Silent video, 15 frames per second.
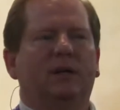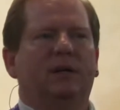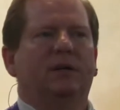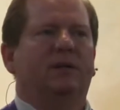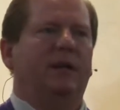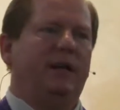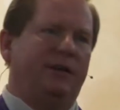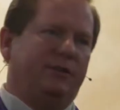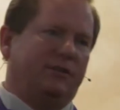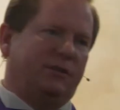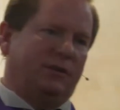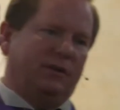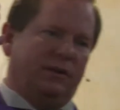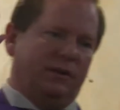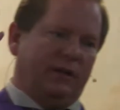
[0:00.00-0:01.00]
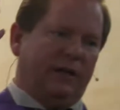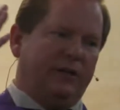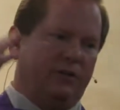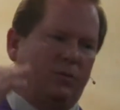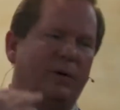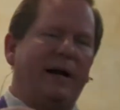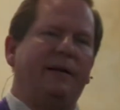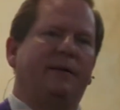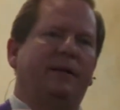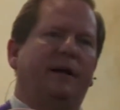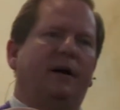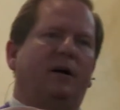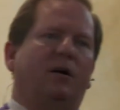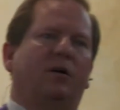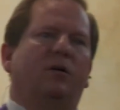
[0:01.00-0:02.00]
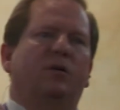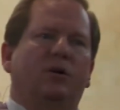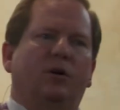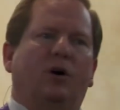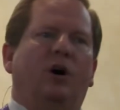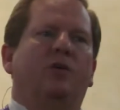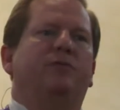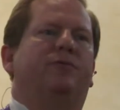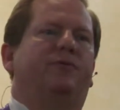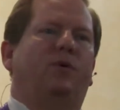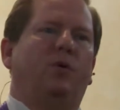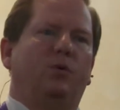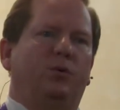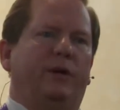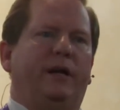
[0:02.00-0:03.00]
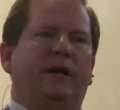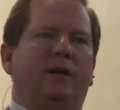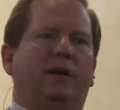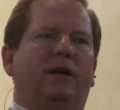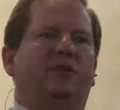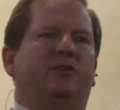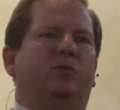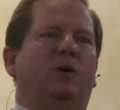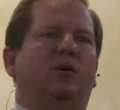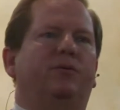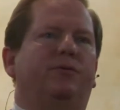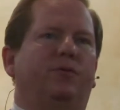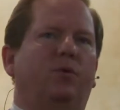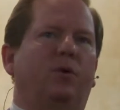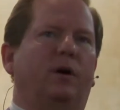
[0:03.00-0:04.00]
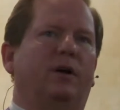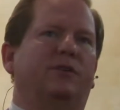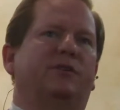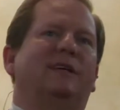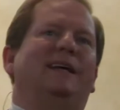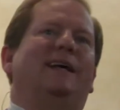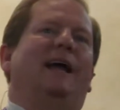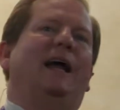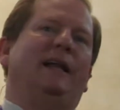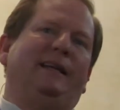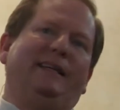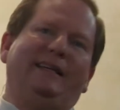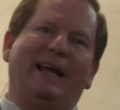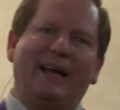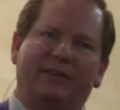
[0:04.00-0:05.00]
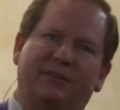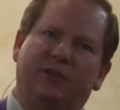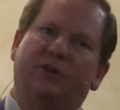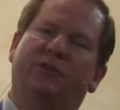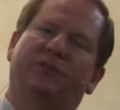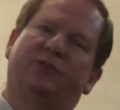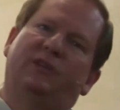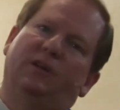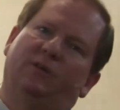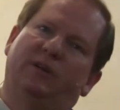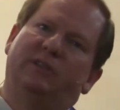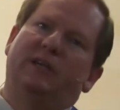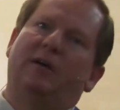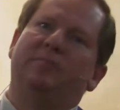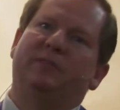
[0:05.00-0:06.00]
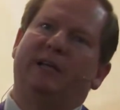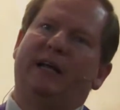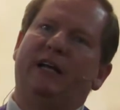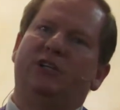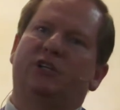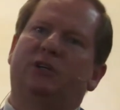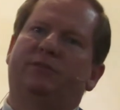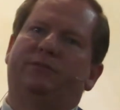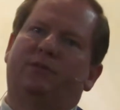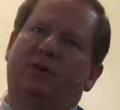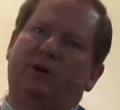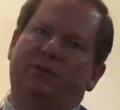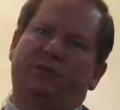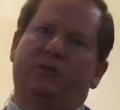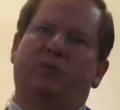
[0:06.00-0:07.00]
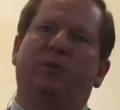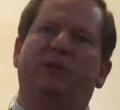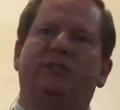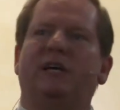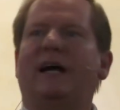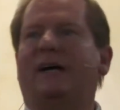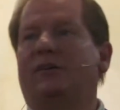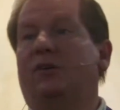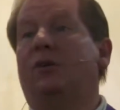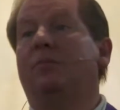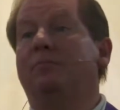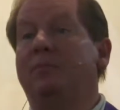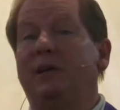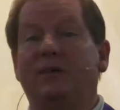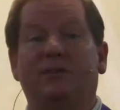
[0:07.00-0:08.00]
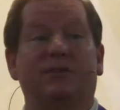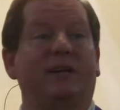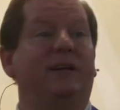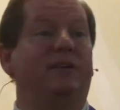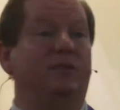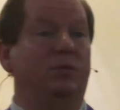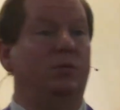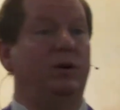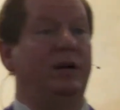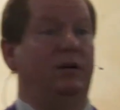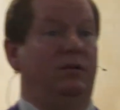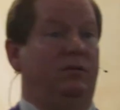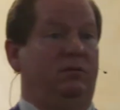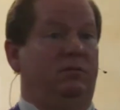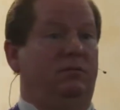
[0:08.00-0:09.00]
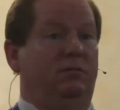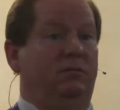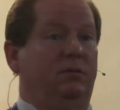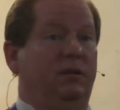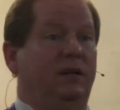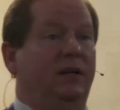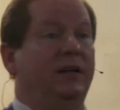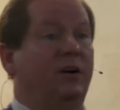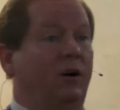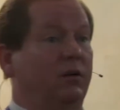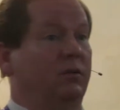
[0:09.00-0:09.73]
that he's right there unfolding his will for us. And yet there's still a temptation for us to reject or miss his will in our